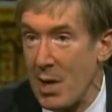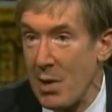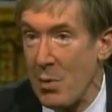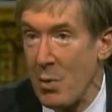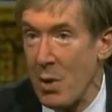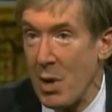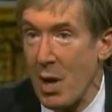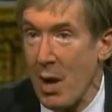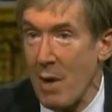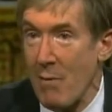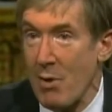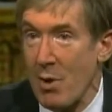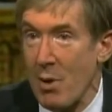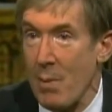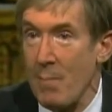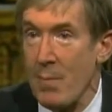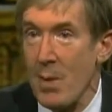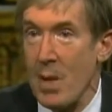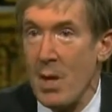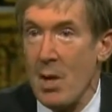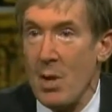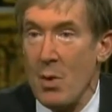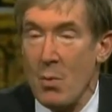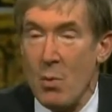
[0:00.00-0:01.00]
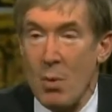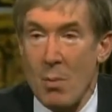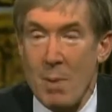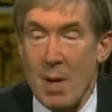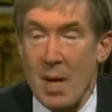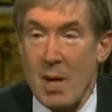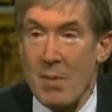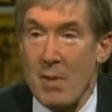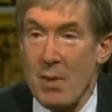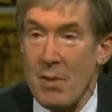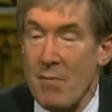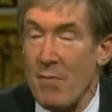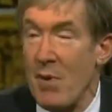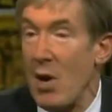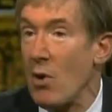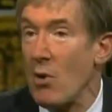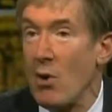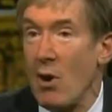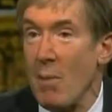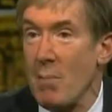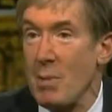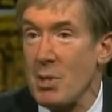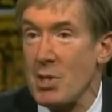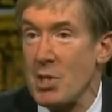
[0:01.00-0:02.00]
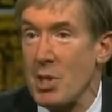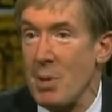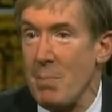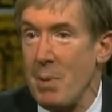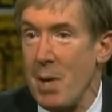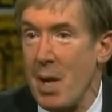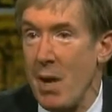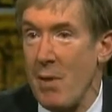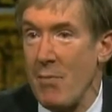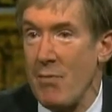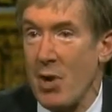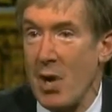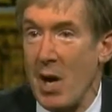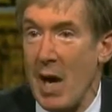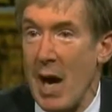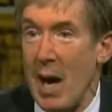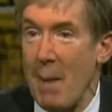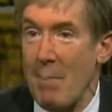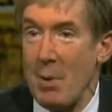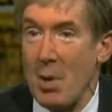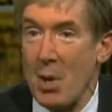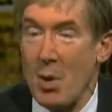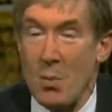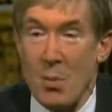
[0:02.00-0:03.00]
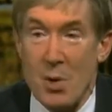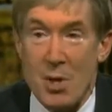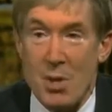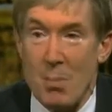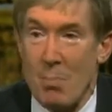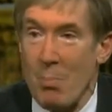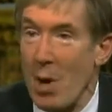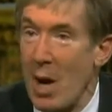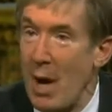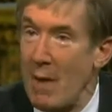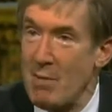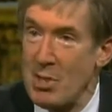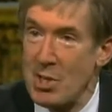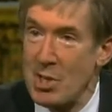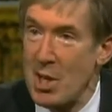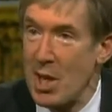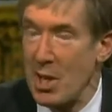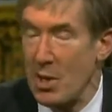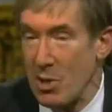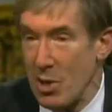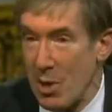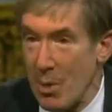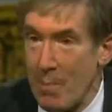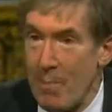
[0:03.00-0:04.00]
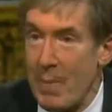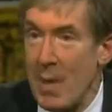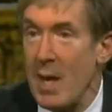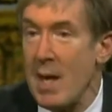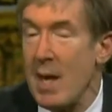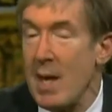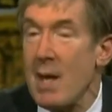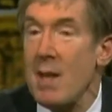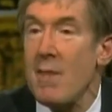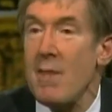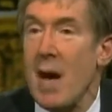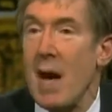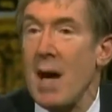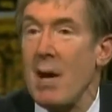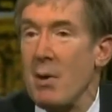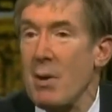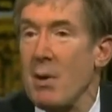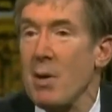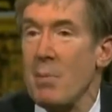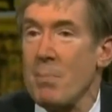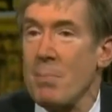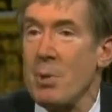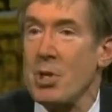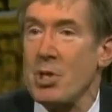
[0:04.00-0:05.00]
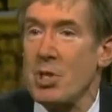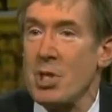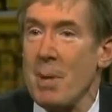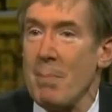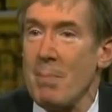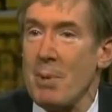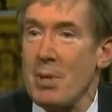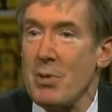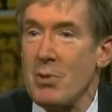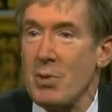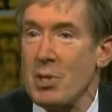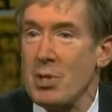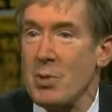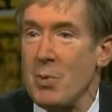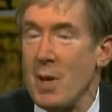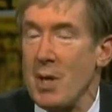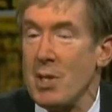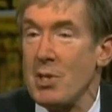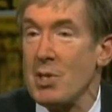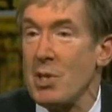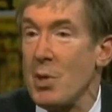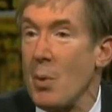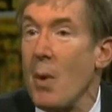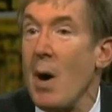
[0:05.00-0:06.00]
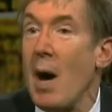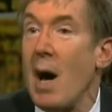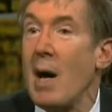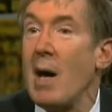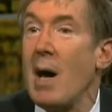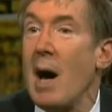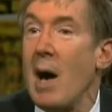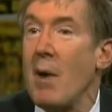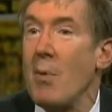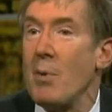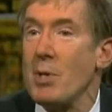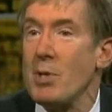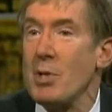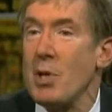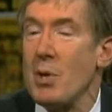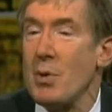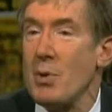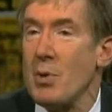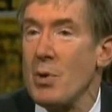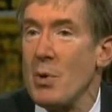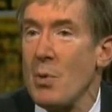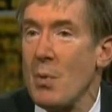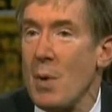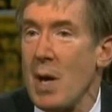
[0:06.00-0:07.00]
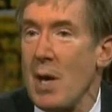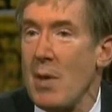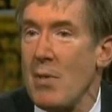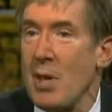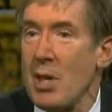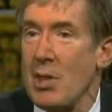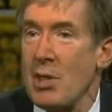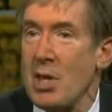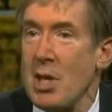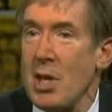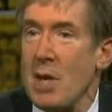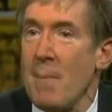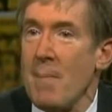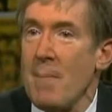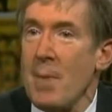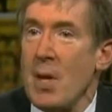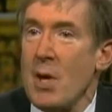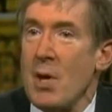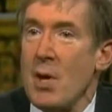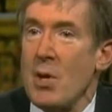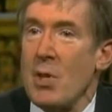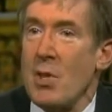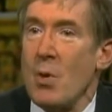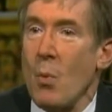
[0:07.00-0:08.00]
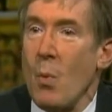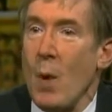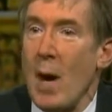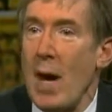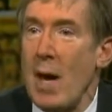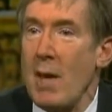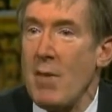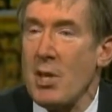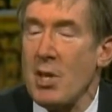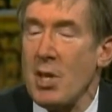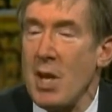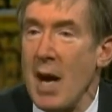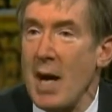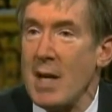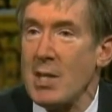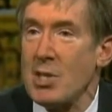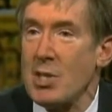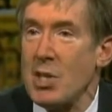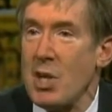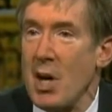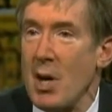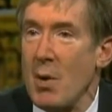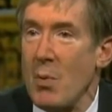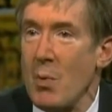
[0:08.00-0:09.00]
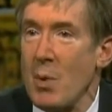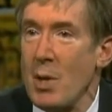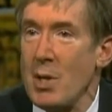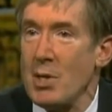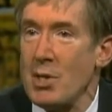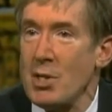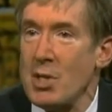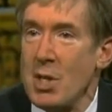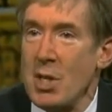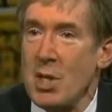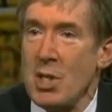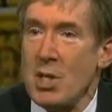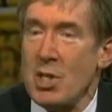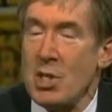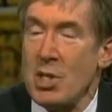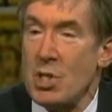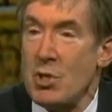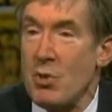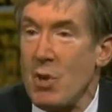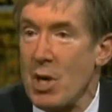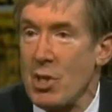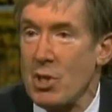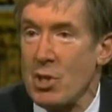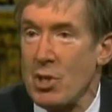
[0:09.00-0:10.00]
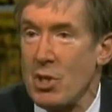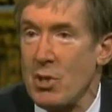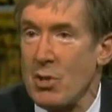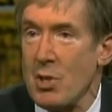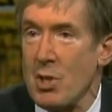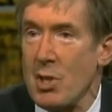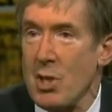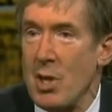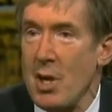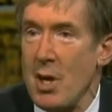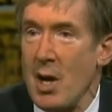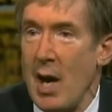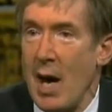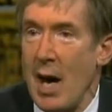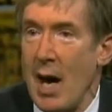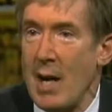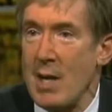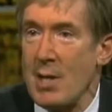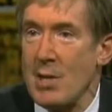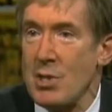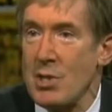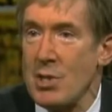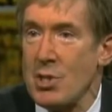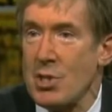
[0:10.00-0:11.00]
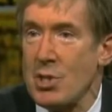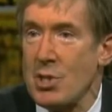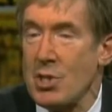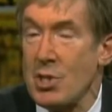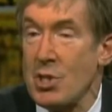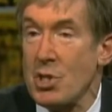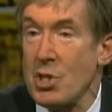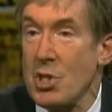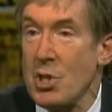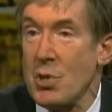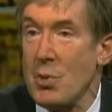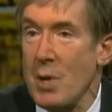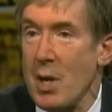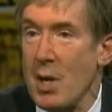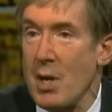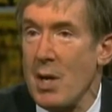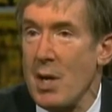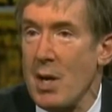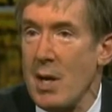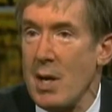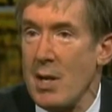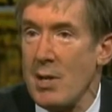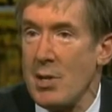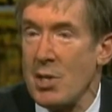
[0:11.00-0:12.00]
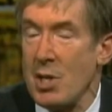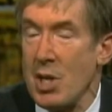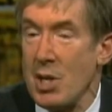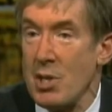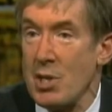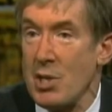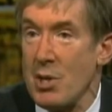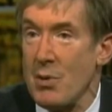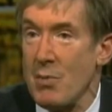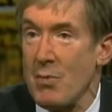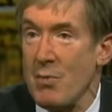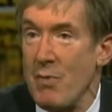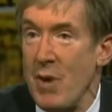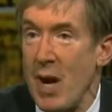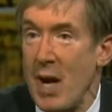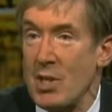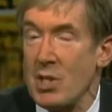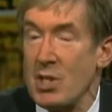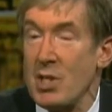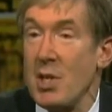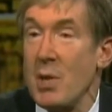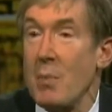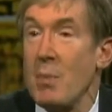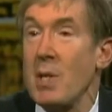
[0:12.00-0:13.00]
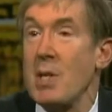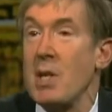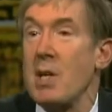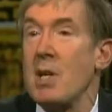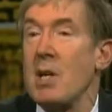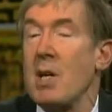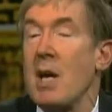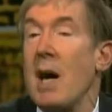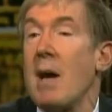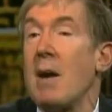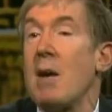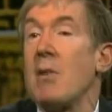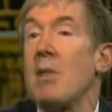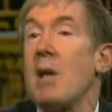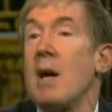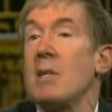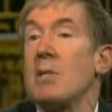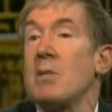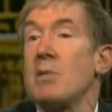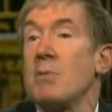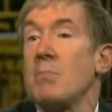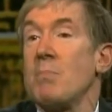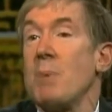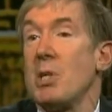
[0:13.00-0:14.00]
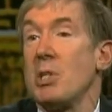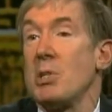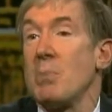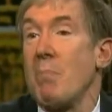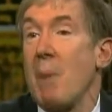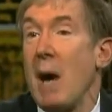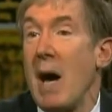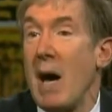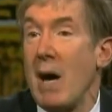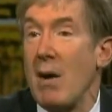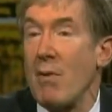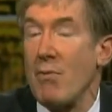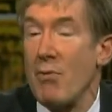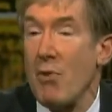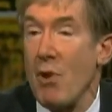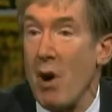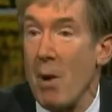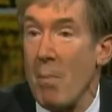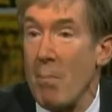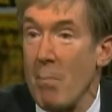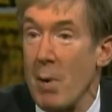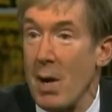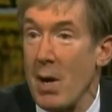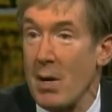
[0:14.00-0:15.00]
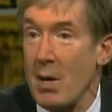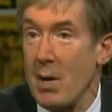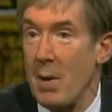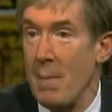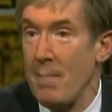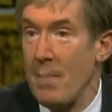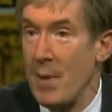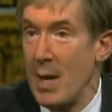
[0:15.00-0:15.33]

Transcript: to recover, will mean that the federal government's competing for capital with the private sector. That could push up interest rates. So I, I would tend to agree that the, the way the tax cut was structured has skewed it in such a fashion that we didn't get as much bang for our buck